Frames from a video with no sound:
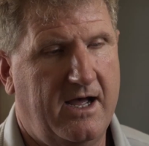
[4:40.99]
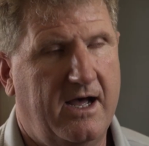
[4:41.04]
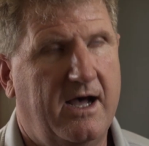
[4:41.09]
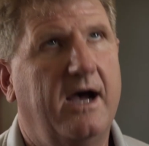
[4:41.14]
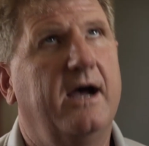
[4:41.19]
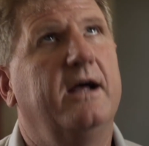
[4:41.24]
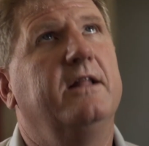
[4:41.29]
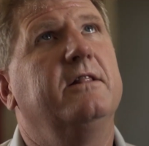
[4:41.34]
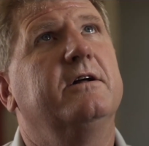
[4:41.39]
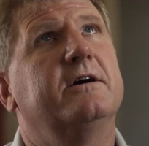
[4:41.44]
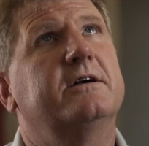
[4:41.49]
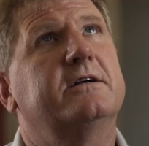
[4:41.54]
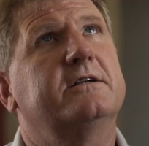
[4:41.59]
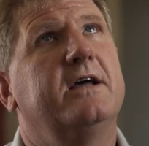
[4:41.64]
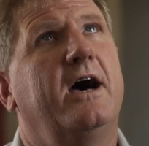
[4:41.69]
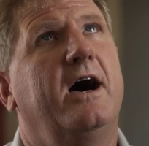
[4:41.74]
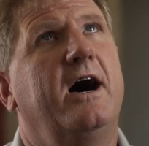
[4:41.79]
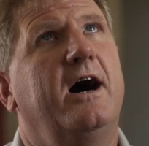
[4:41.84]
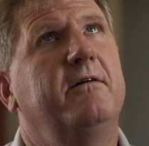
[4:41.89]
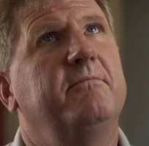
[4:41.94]
I looked
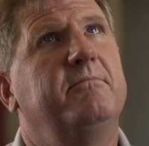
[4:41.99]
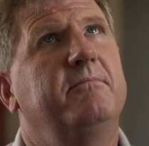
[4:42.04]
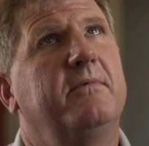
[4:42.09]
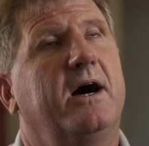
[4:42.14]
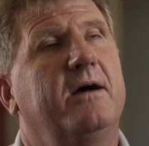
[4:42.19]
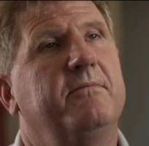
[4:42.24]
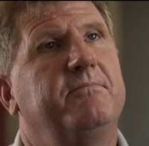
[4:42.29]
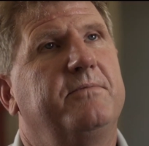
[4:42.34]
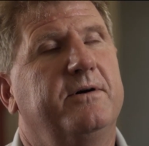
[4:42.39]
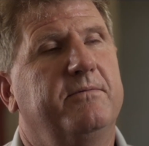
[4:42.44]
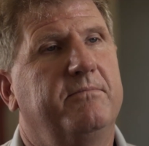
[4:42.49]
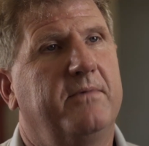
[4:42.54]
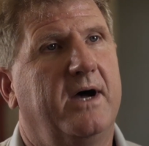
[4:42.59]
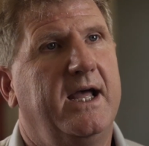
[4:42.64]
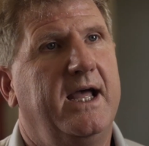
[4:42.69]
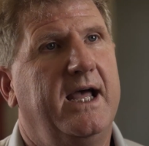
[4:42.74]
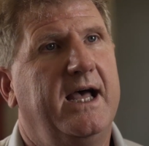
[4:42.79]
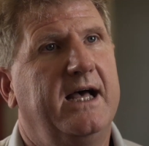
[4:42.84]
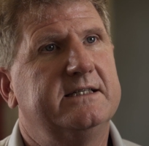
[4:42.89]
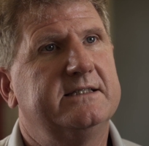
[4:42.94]
up, I put my
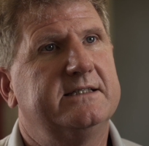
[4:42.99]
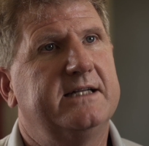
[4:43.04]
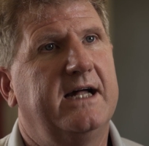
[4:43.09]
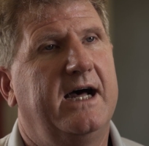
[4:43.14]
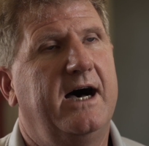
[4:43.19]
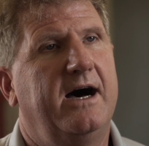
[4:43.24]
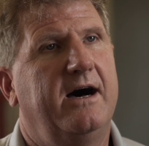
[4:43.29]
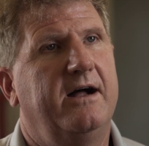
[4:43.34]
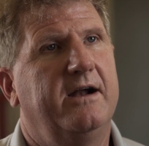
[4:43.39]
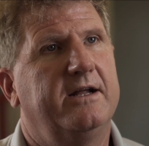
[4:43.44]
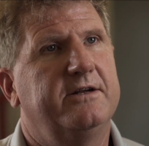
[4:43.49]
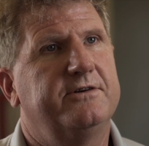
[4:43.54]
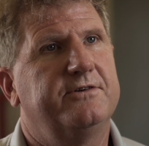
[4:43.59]
hands out, I